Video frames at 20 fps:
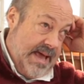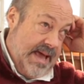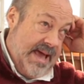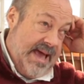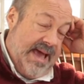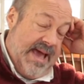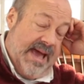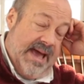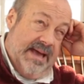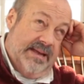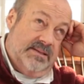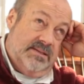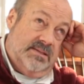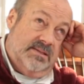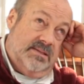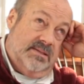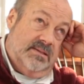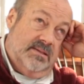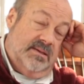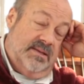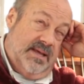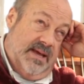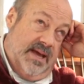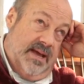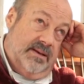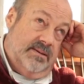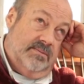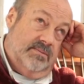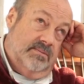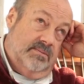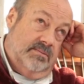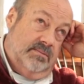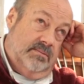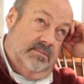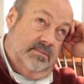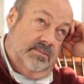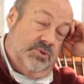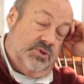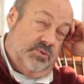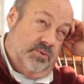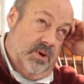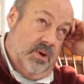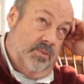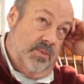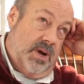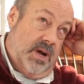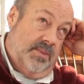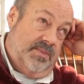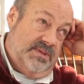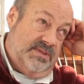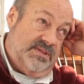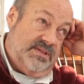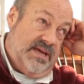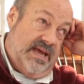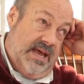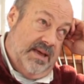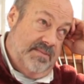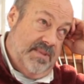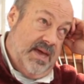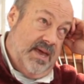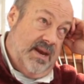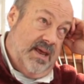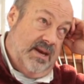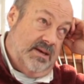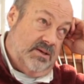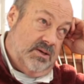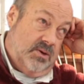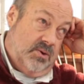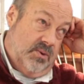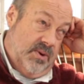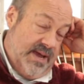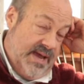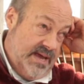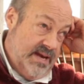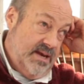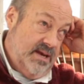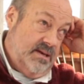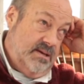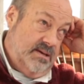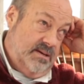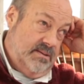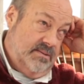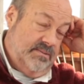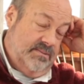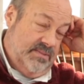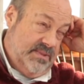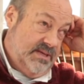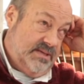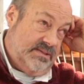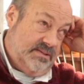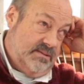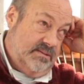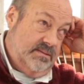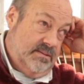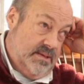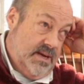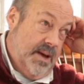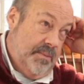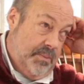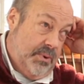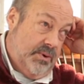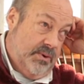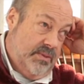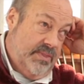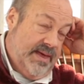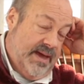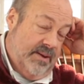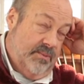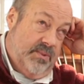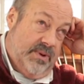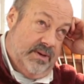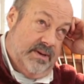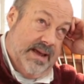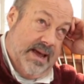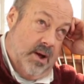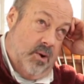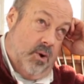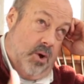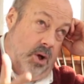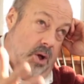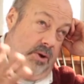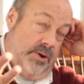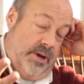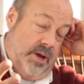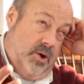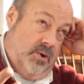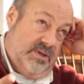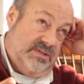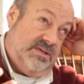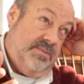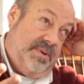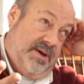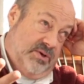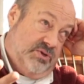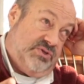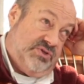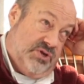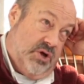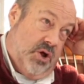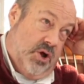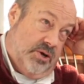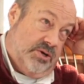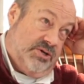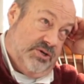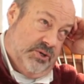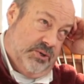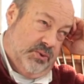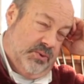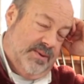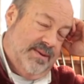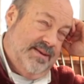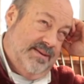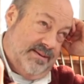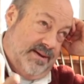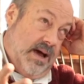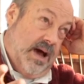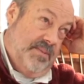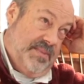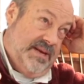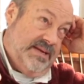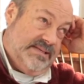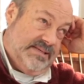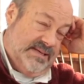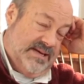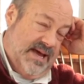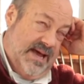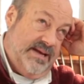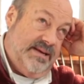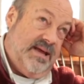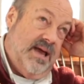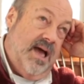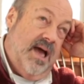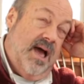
And then Jerome Robbins came in and created this number that we now all know. It's a better song too, Comedy Tonight,